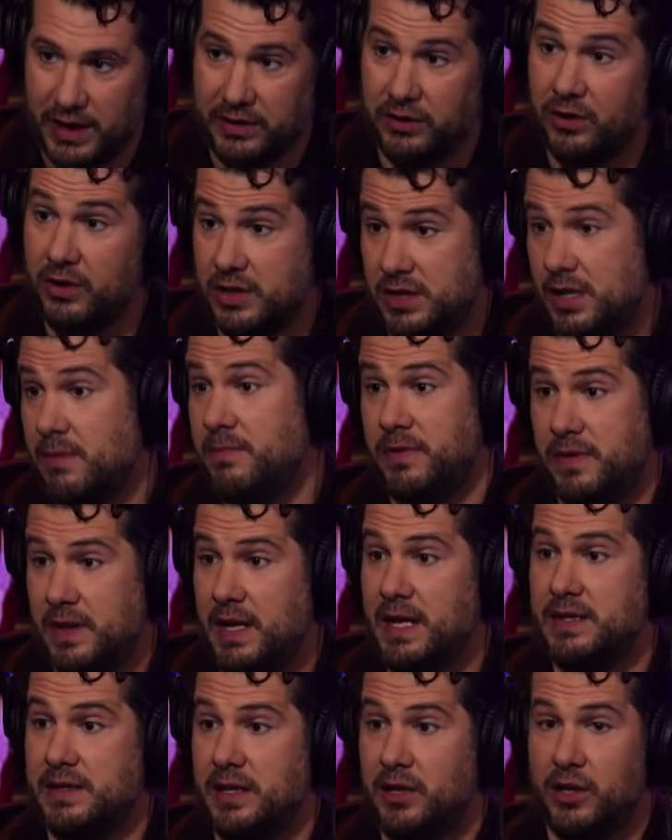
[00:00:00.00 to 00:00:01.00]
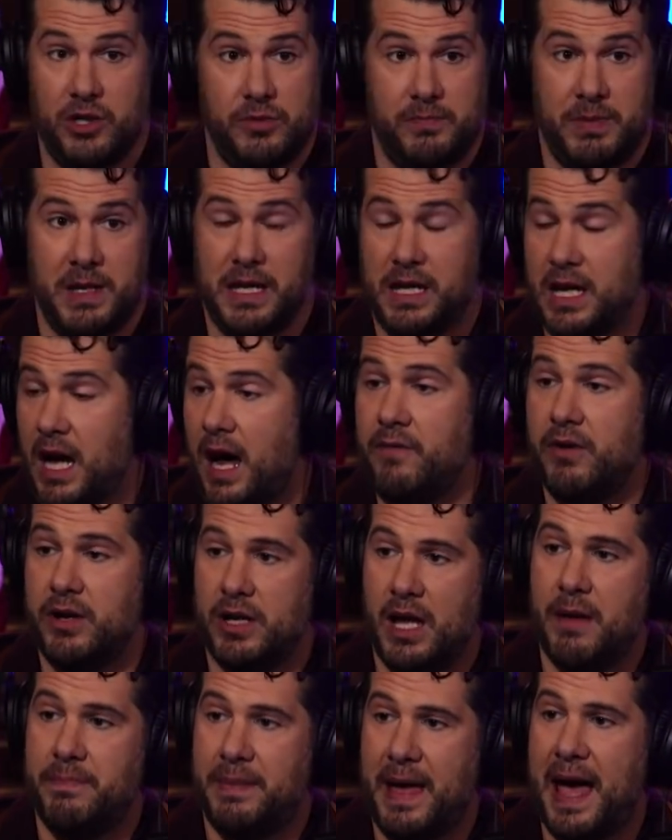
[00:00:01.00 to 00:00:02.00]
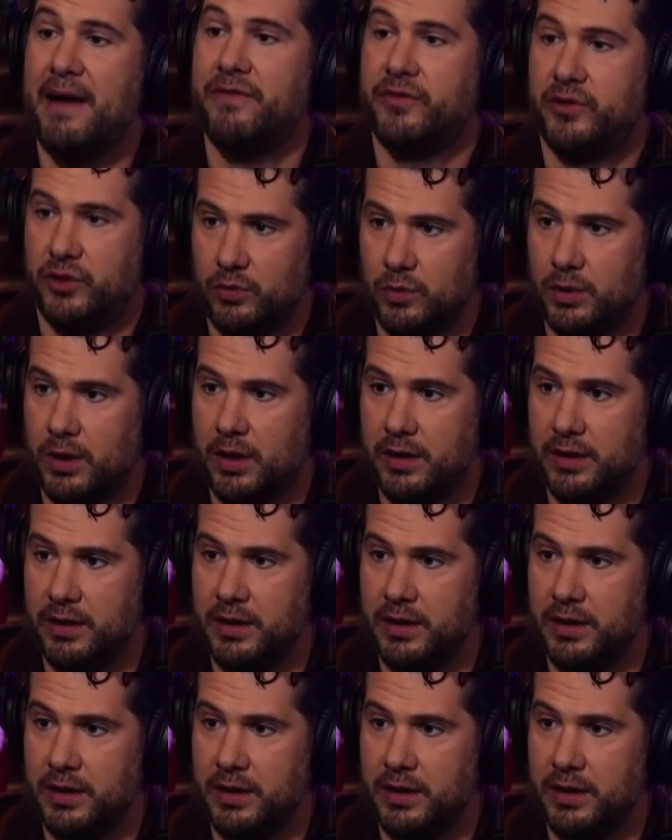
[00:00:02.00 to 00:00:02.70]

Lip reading: like there are some things that could be covered up afterward.